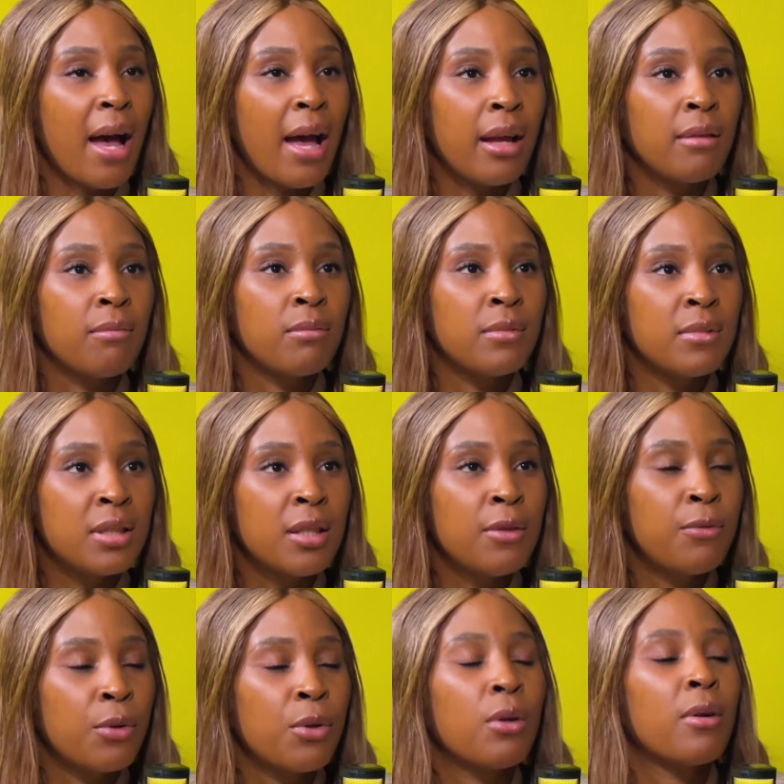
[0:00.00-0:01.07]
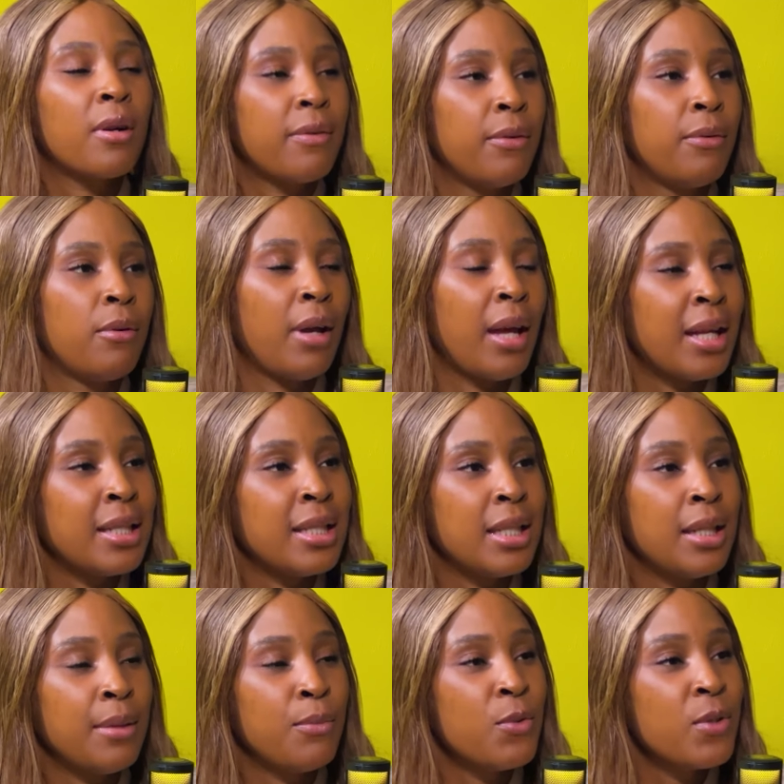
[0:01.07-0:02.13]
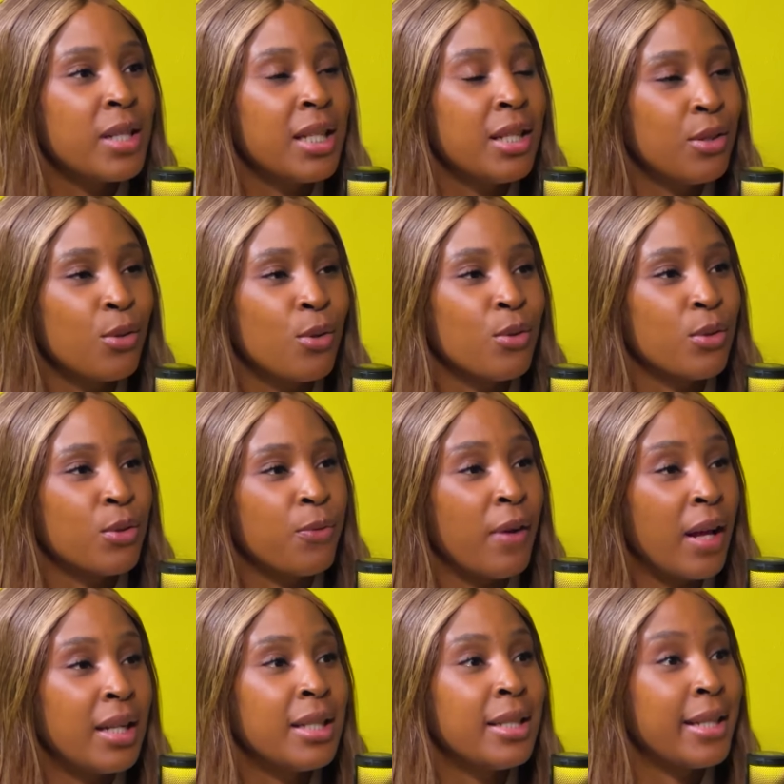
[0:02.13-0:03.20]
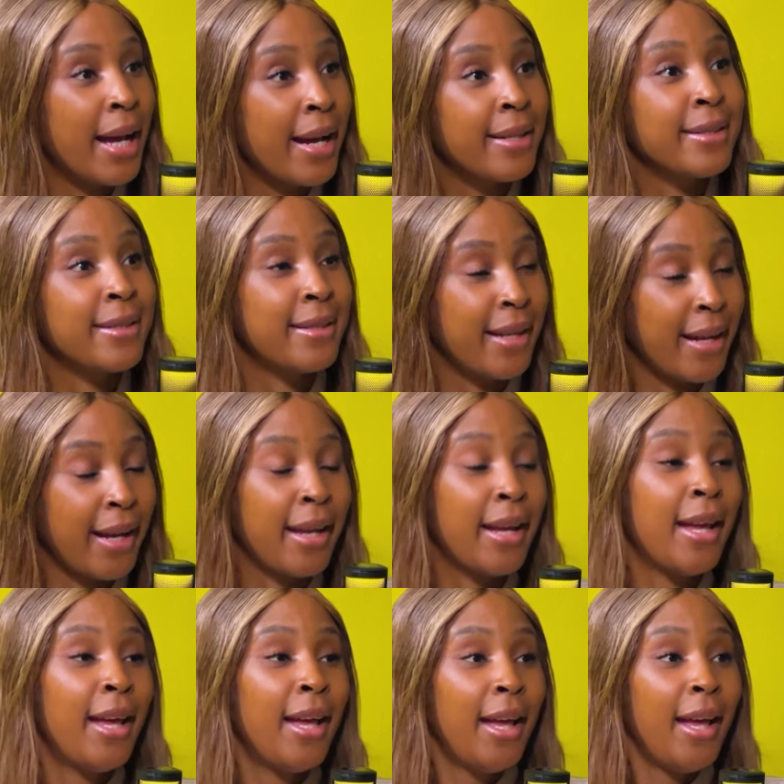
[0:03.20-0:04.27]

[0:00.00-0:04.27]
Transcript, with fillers: I did photography for Endimo Morizos Valentine's Day